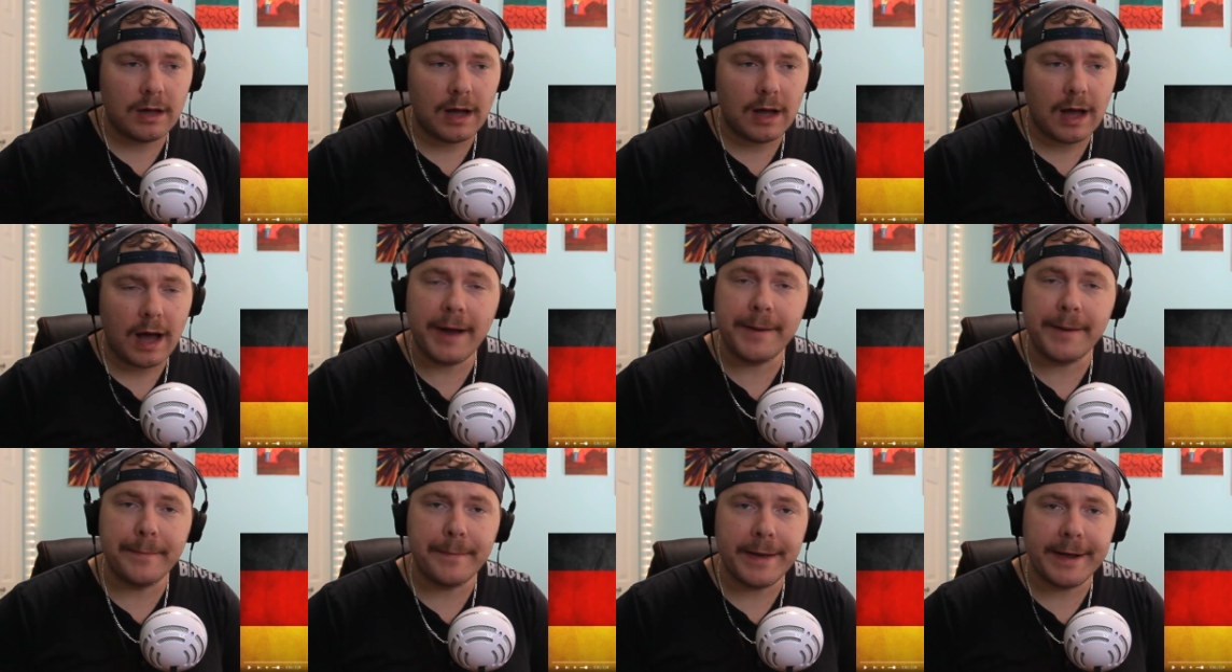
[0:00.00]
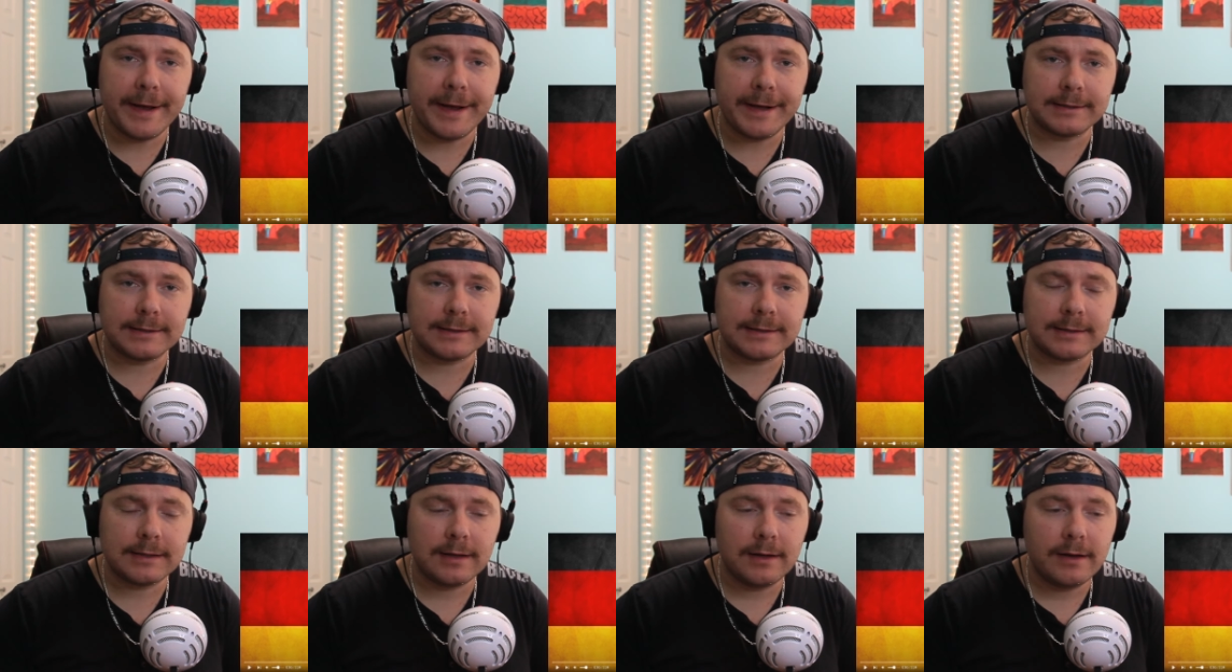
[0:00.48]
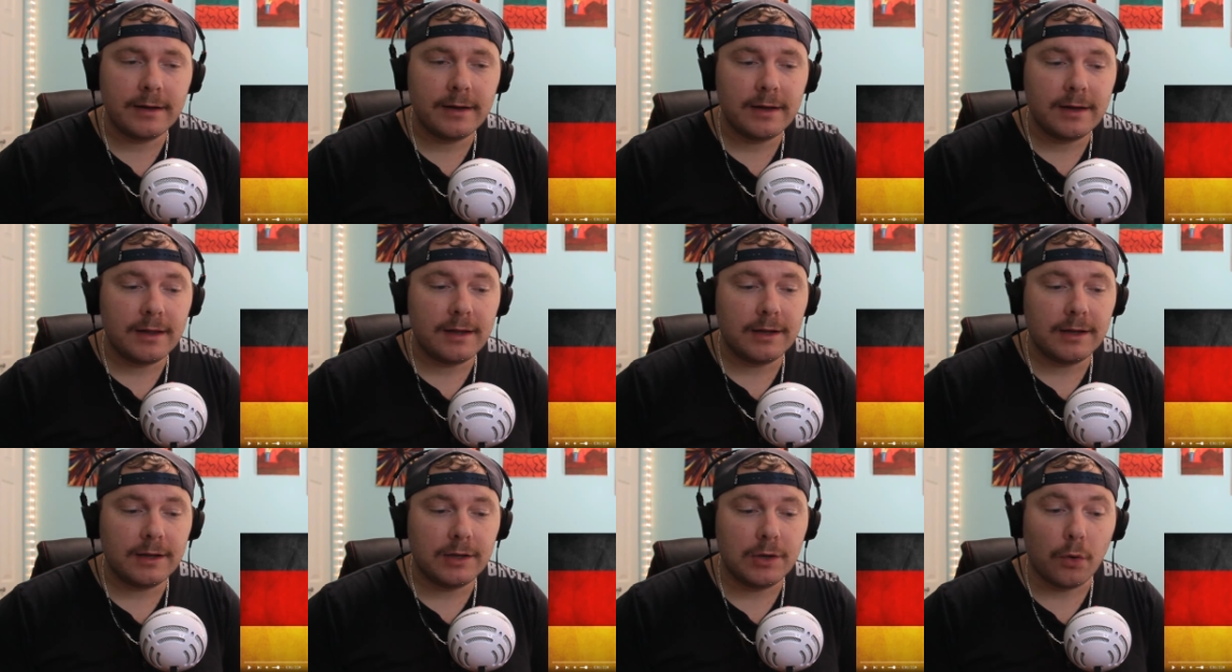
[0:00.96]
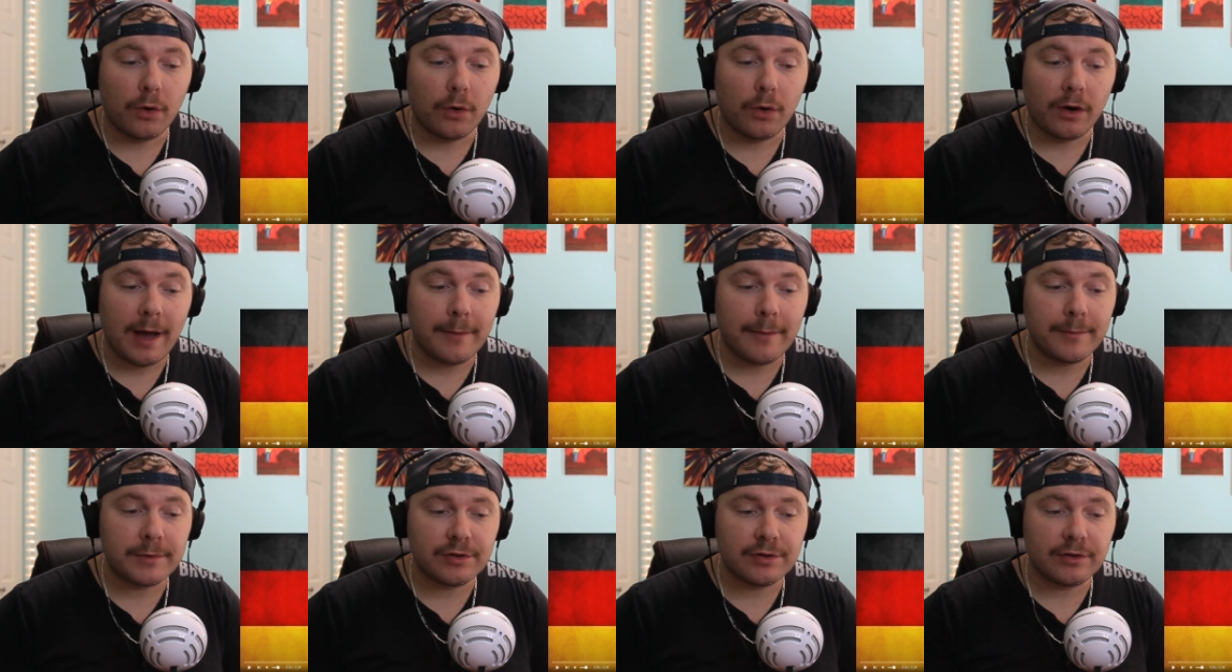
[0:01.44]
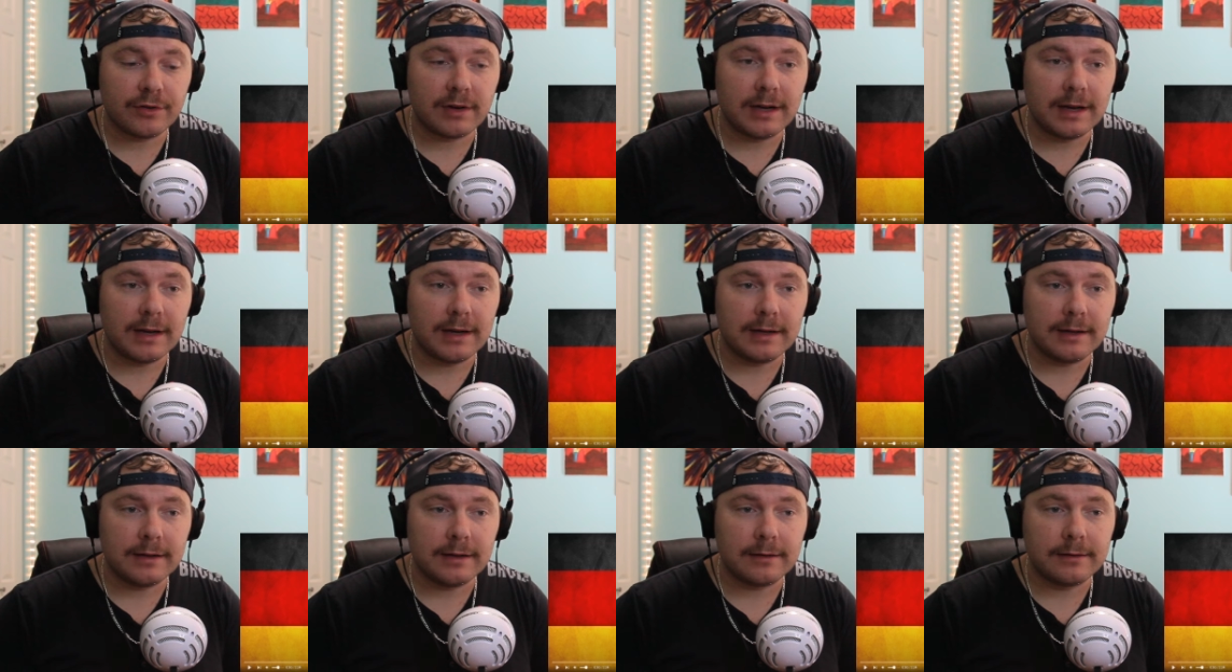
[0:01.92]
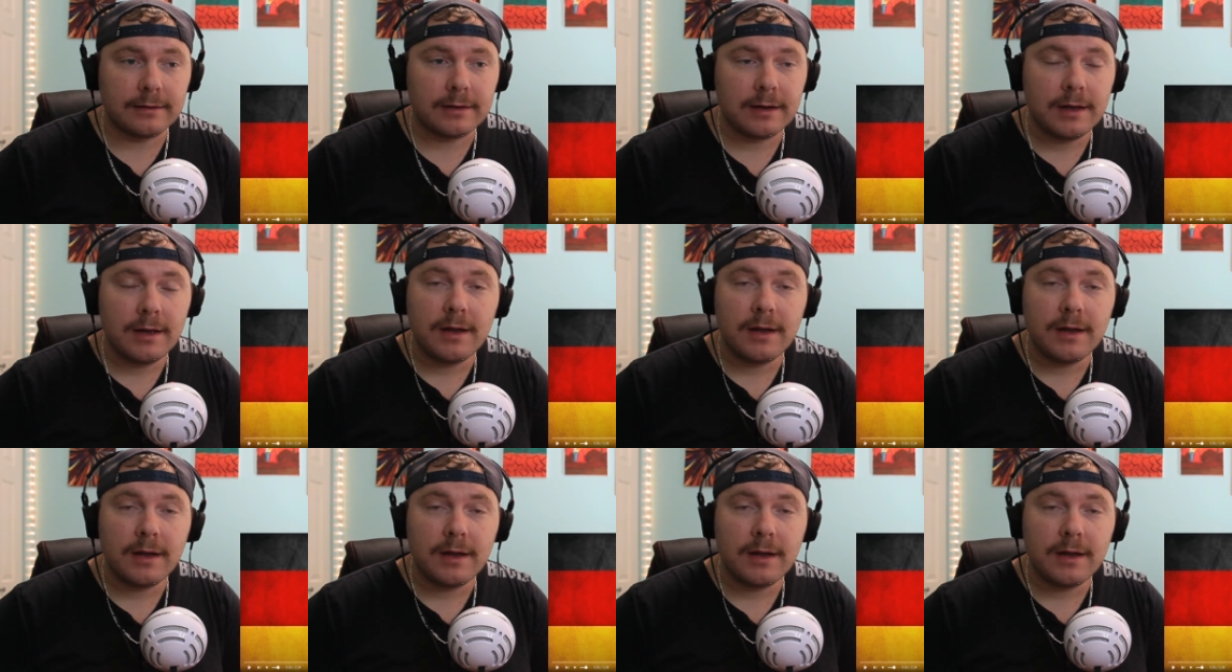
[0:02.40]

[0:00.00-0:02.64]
I'm Mace, your amateur Canadian,